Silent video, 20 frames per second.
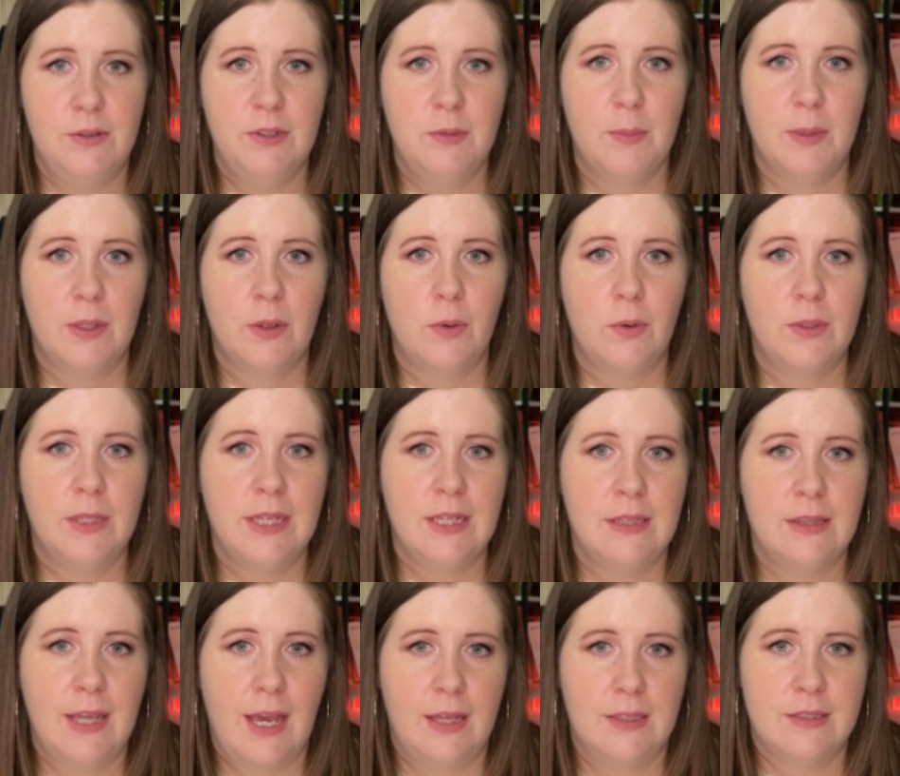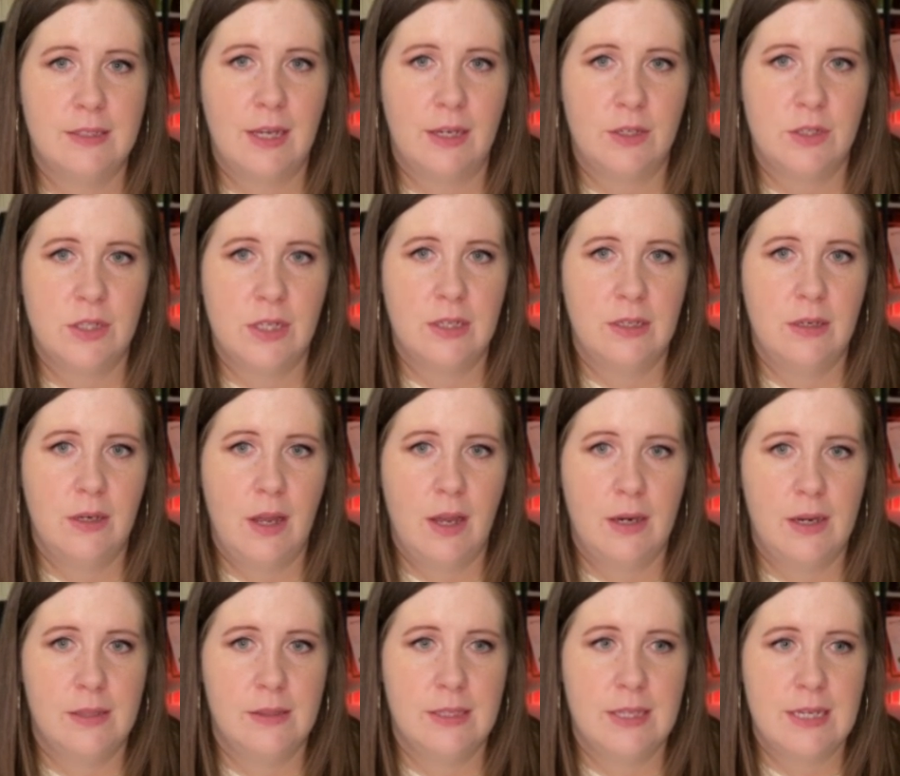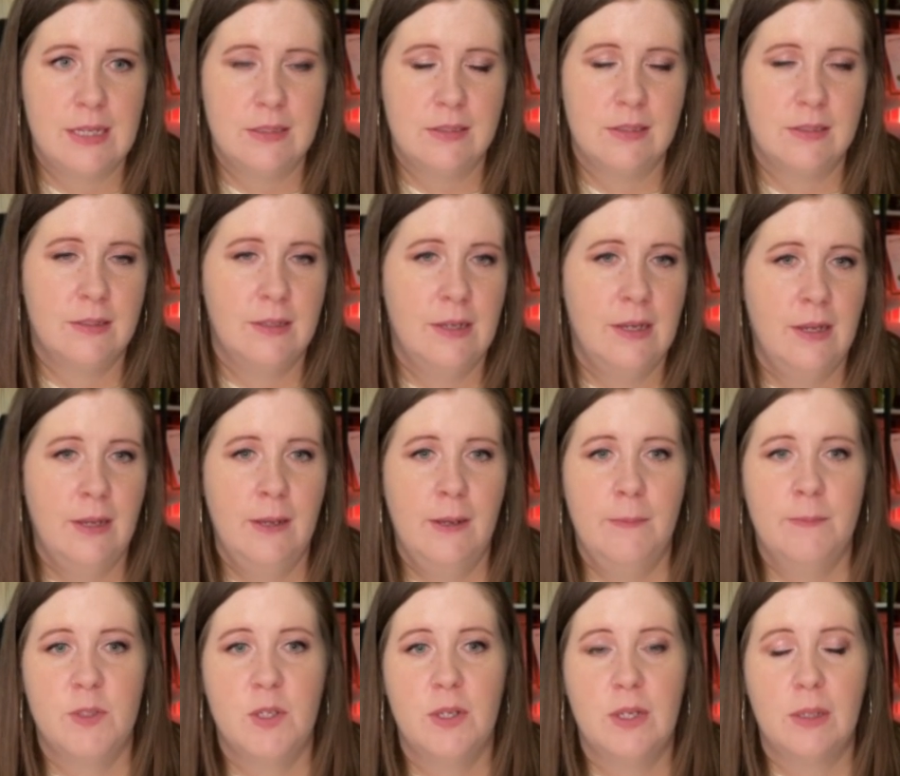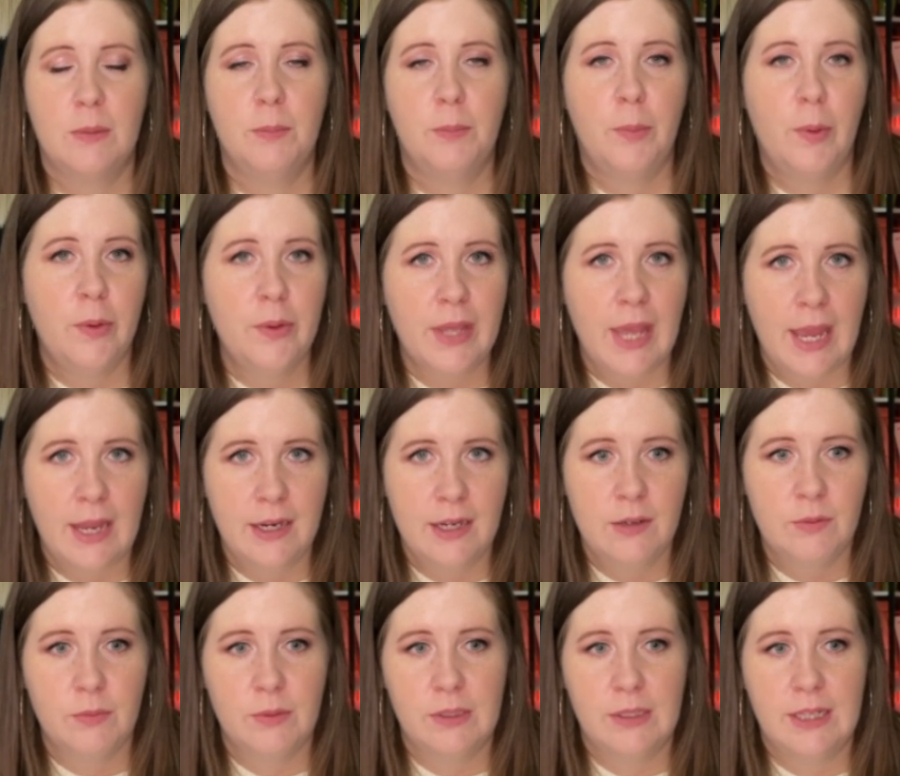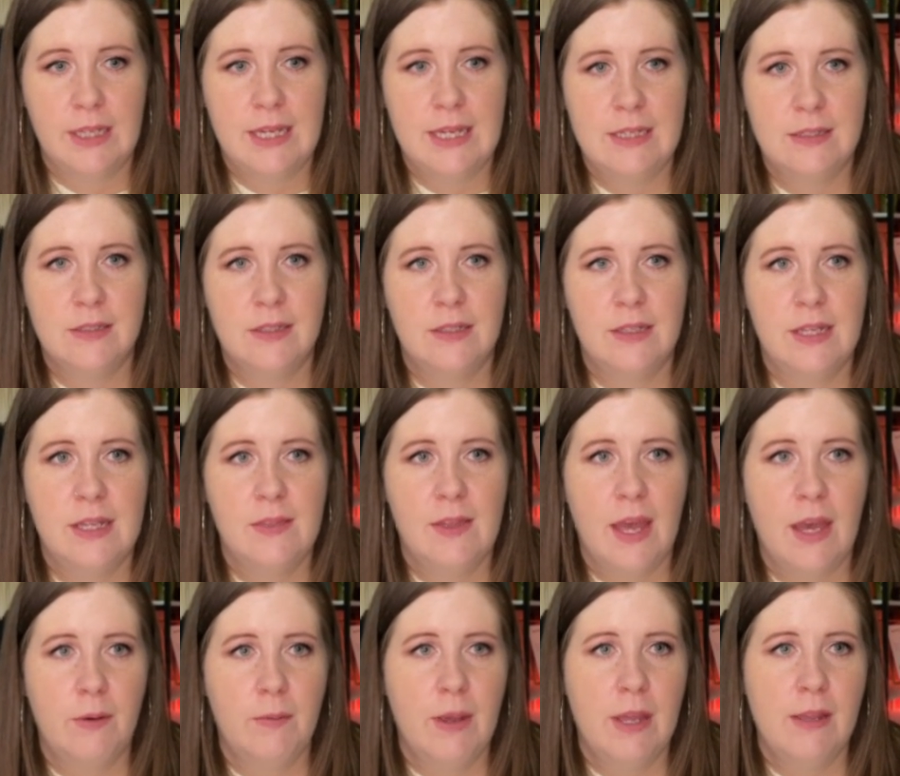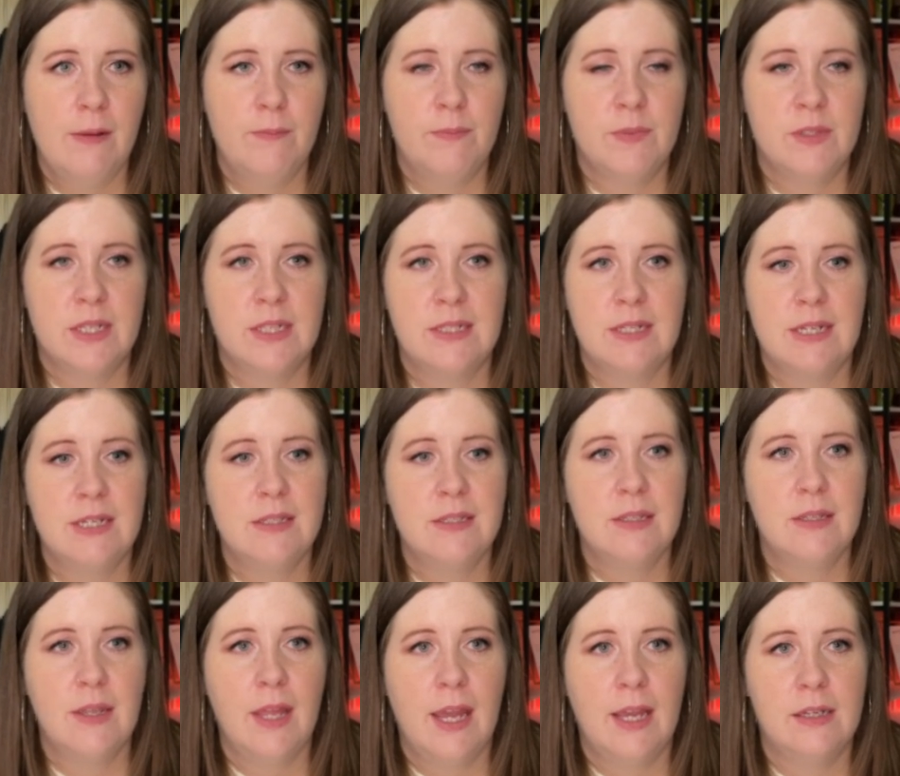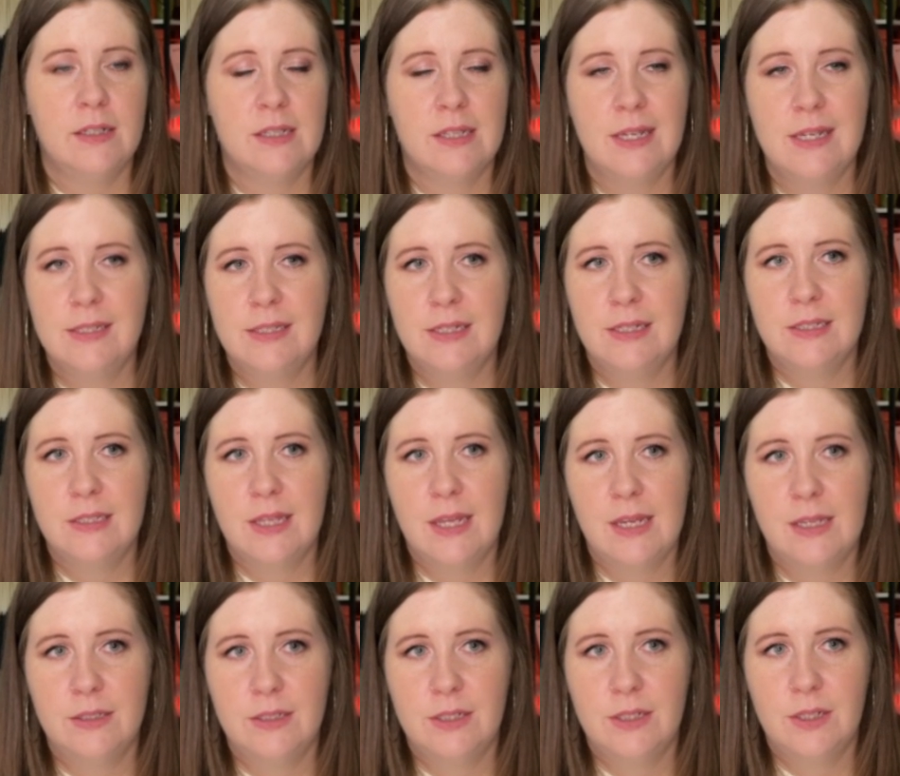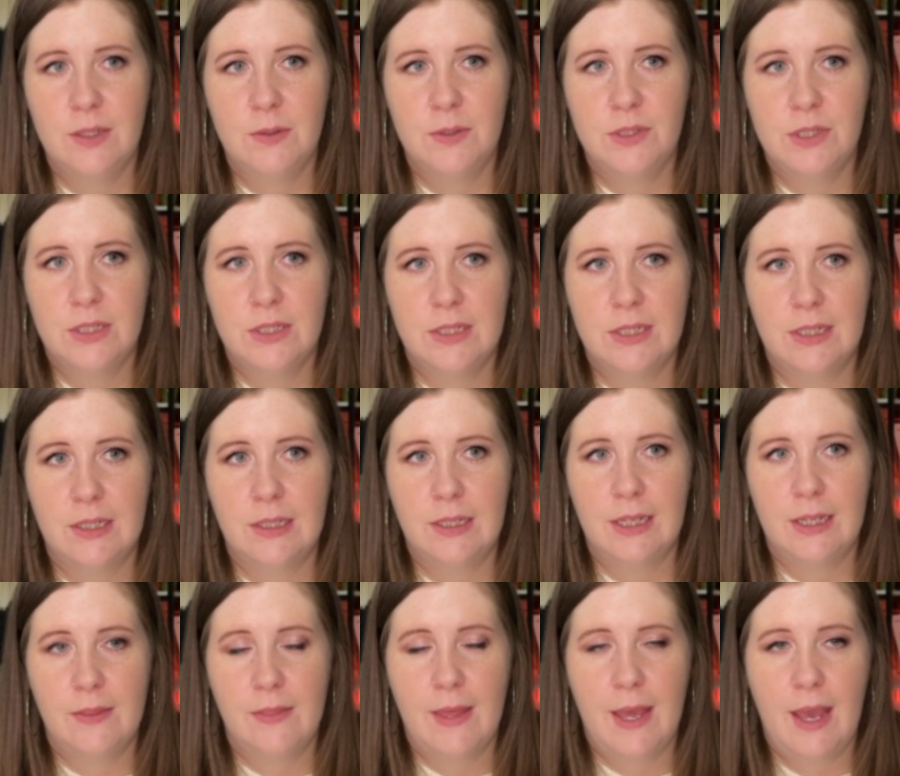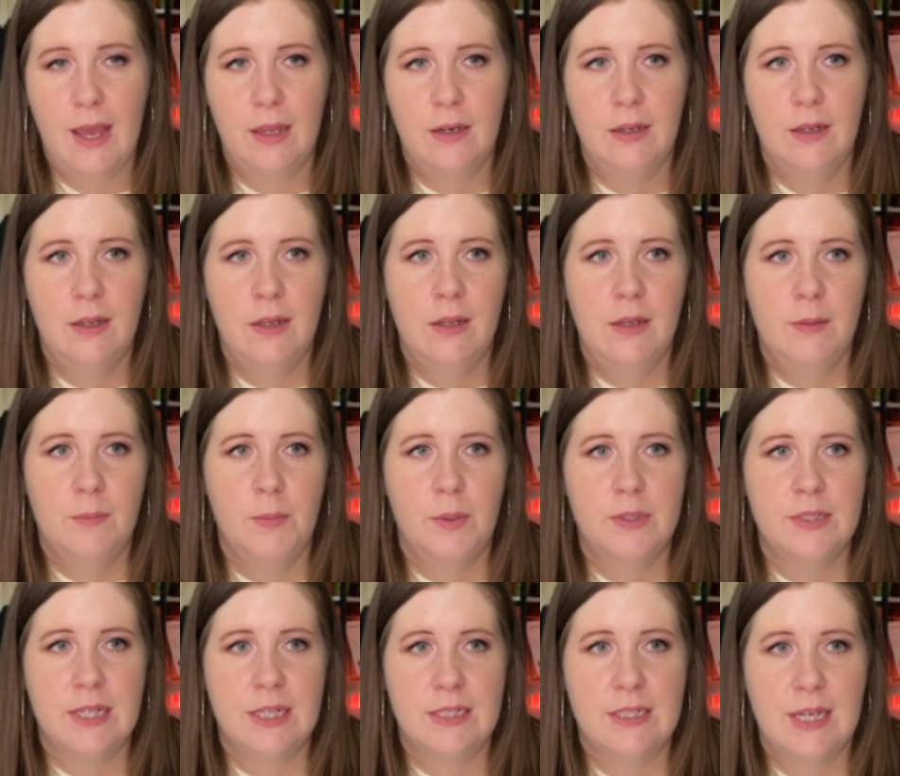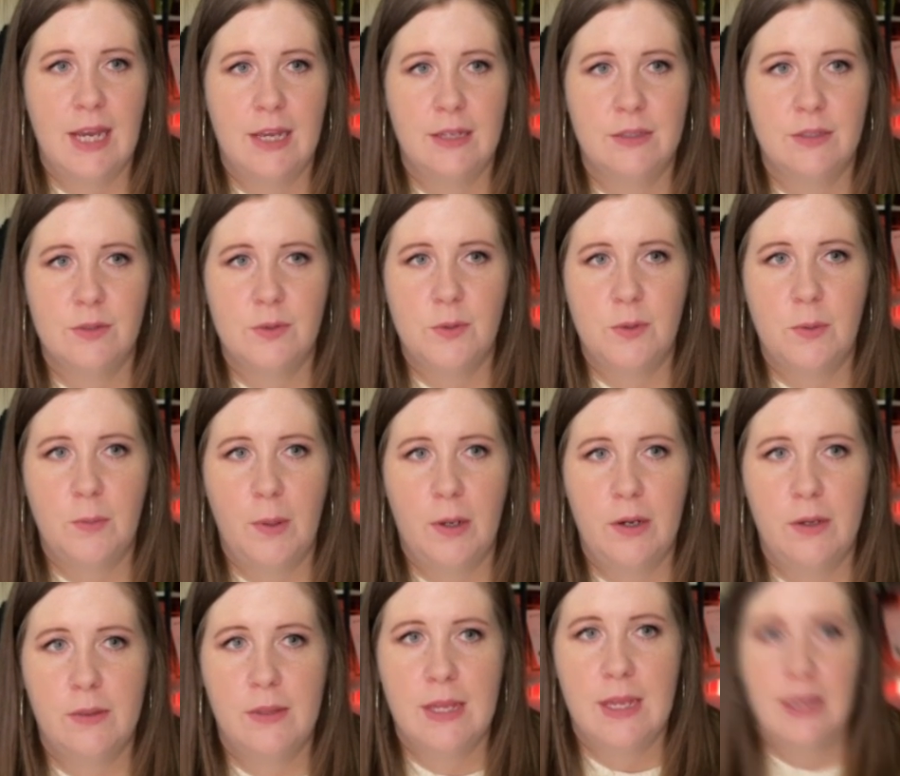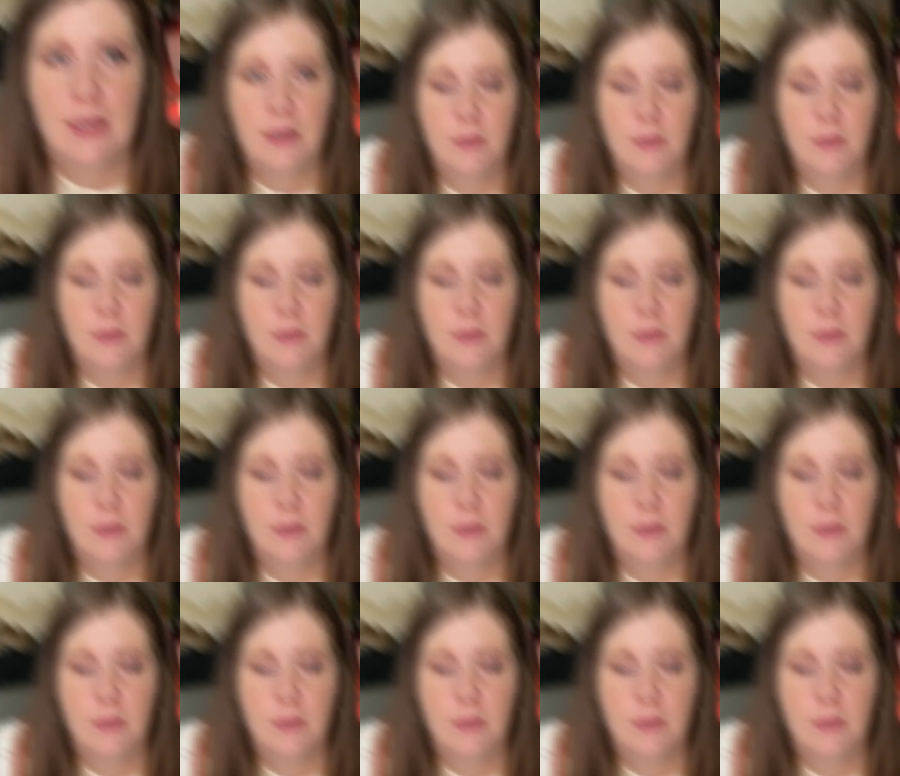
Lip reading: but only in that section, not in these. So you can bulk edit really easily that way. To deselect, the easiest thing to do is just to click that multitask toolbar thing in